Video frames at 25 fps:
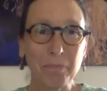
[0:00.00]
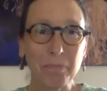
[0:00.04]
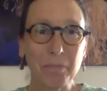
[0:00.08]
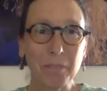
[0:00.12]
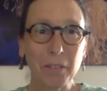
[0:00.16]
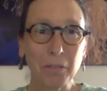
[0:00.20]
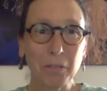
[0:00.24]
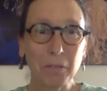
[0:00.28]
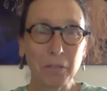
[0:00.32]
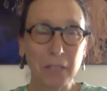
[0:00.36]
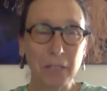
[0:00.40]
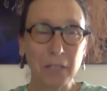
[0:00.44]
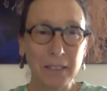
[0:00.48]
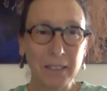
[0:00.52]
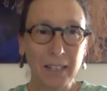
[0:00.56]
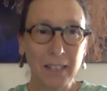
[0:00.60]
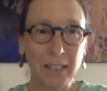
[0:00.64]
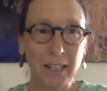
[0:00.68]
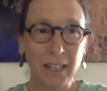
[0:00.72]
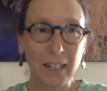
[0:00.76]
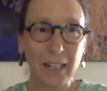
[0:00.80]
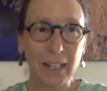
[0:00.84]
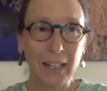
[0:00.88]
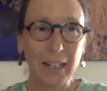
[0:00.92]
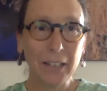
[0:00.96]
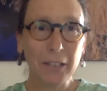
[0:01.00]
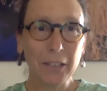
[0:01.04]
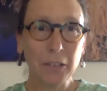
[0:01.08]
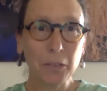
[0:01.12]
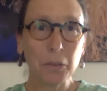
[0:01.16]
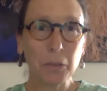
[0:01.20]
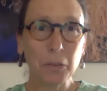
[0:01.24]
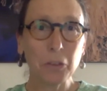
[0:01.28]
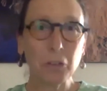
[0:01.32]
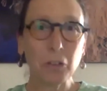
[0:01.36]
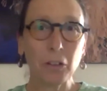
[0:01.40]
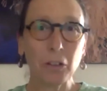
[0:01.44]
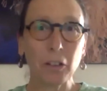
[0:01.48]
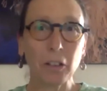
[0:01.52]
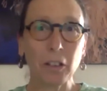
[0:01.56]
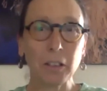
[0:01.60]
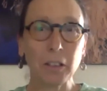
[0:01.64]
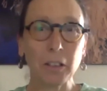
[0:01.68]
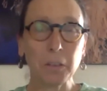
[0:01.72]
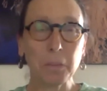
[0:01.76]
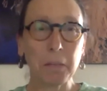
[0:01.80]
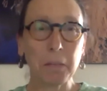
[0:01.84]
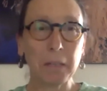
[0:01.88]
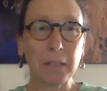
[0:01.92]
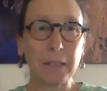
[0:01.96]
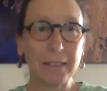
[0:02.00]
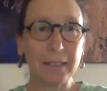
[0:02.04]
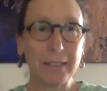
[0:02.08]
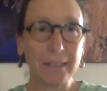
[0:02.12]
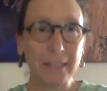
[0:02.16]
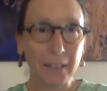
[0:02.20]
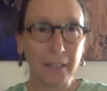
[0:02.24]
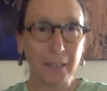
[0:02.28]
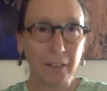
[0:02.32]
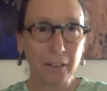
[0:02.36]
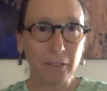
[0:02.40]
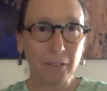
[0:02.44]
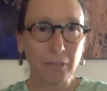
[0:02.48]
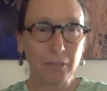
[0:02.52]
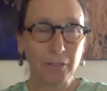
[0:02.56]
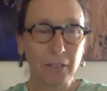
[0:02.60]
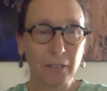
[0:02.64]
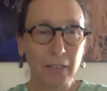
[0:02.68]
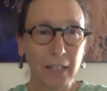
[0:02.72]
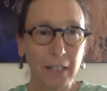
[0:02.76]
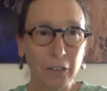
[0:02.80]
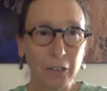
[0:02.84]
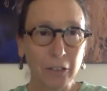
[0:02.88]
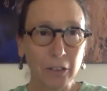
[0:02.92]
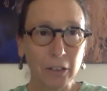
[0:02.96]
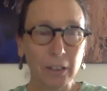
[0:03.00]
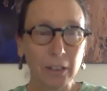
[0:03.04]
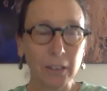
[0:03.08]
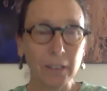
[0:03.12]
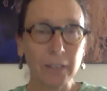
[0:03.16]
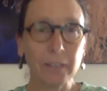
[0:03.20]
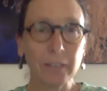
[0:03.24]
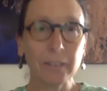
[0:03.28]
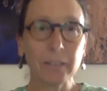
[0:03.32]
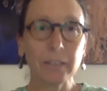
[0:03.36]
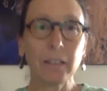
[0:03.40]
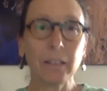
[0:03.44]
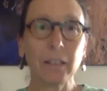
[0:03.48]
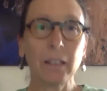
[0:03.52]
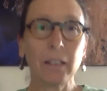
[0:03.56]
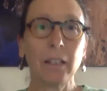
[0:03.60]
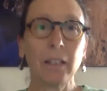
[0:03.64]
red tides, which are caused by dinoflagellates.